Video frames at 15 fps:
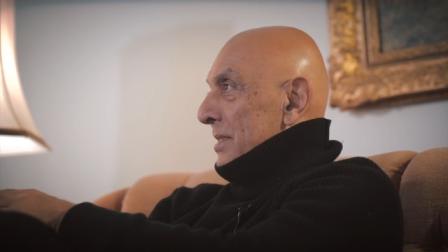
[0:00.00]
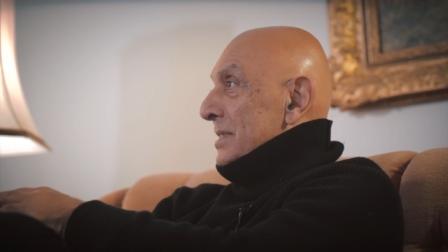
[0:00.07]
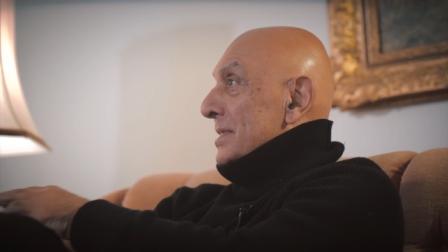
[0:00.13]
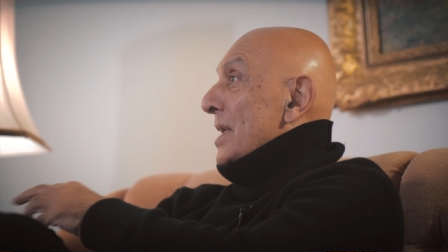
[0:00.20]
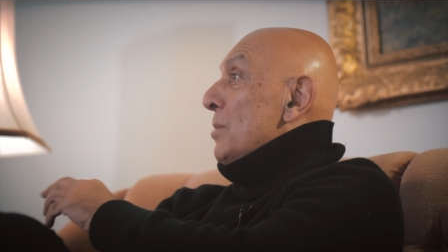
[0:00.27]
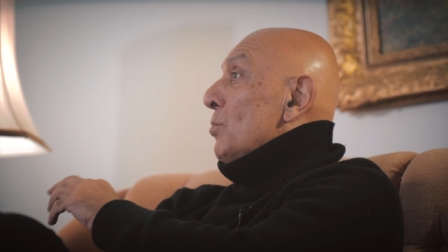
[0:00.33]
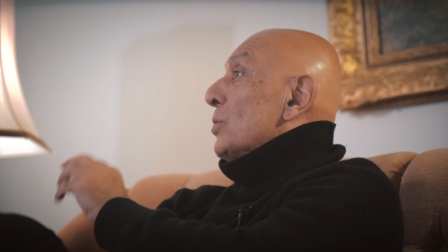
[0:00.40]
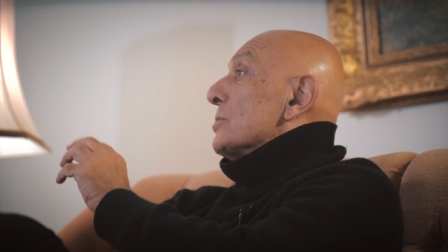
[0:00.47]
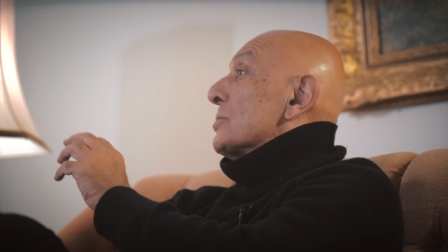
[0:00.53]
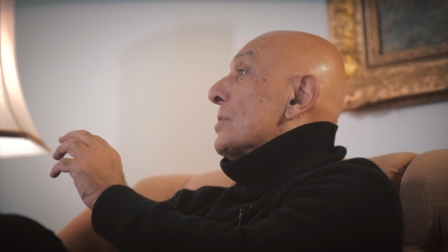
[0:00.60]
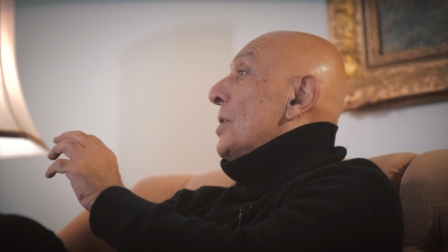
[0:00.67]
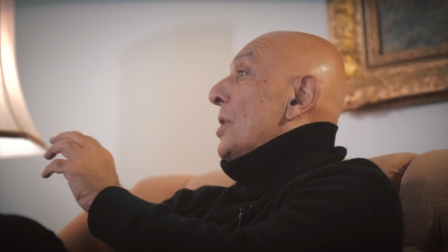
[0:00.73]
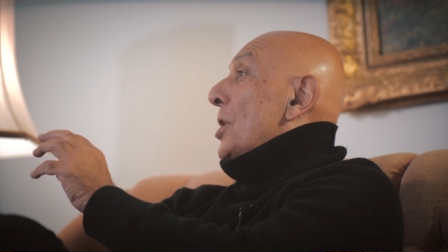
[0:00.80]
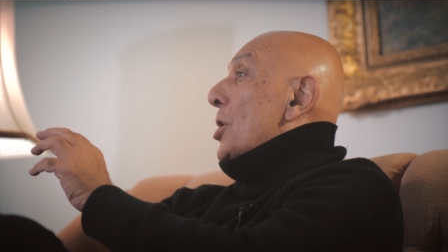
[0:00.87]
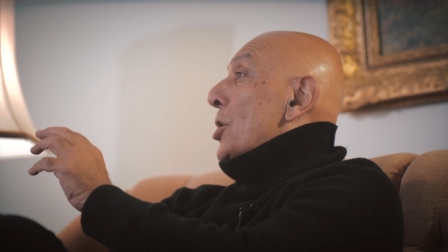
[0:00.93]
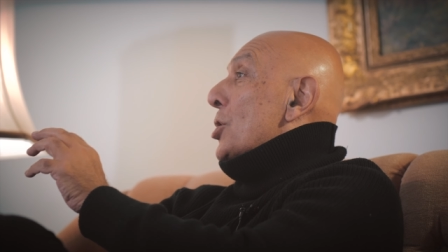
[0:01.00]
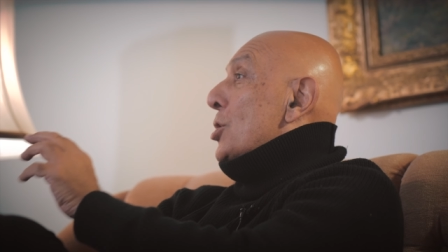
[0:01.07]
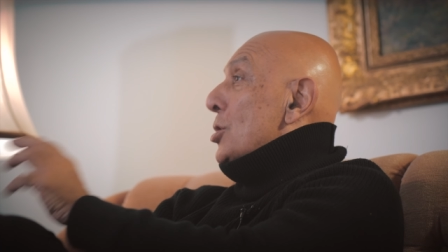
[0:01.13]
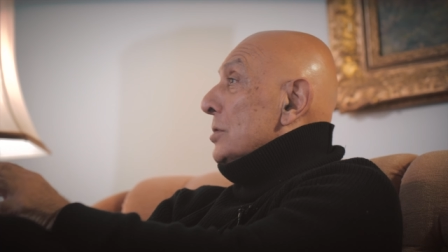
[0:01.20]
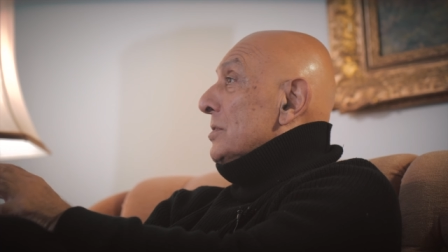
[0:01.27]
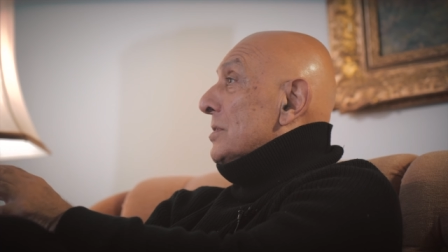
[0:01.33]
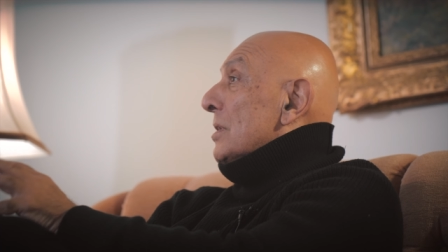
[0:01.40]
His name was
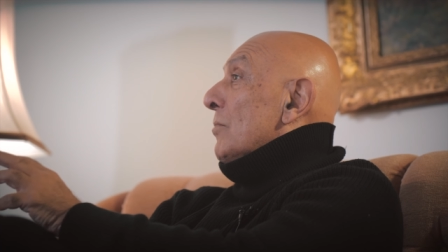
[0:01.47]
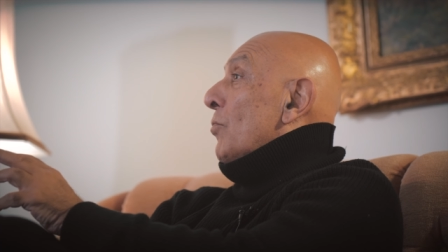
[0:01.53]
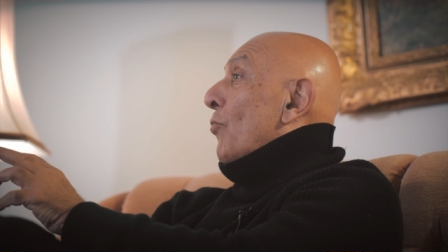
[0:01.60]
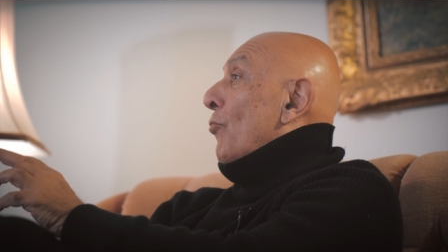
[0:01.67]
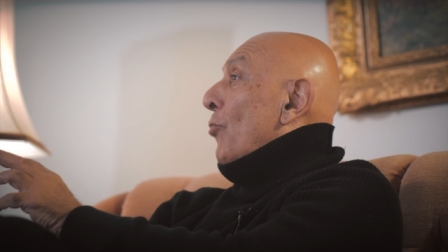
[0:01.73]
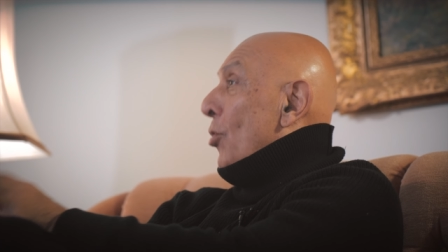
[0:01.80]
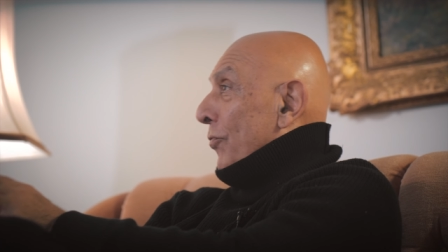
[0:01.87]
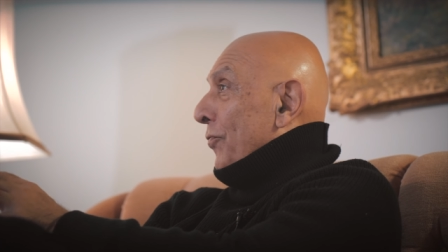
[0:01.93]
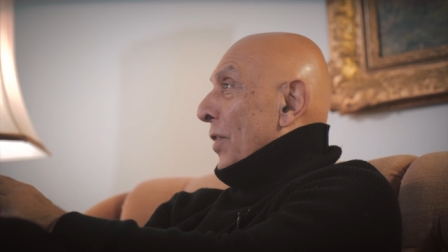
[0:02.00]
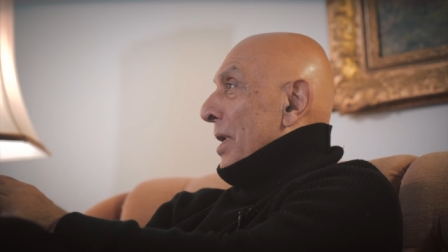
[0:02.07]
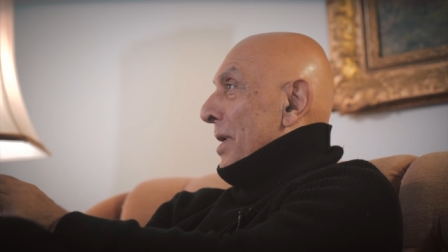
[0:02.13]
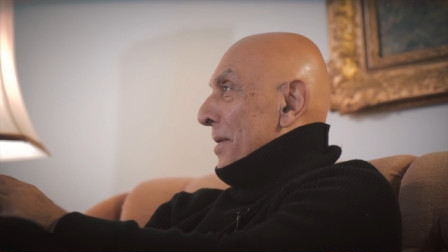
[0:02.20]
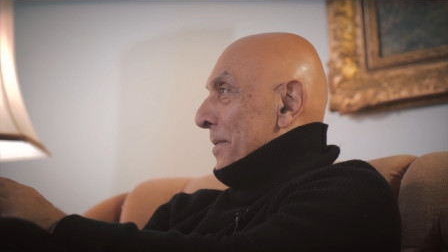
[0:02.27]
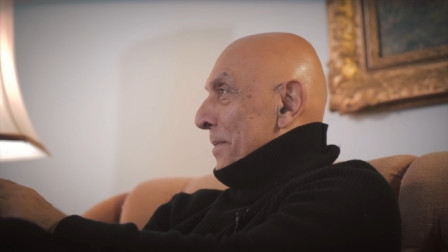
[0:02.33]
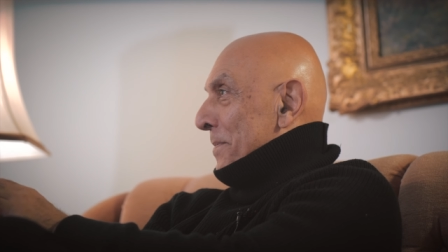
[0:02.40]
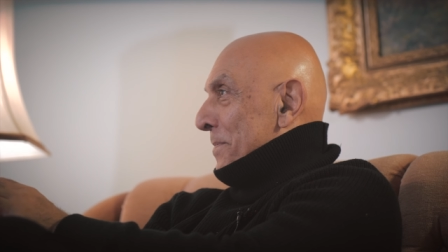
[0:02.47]
Günther Würfel.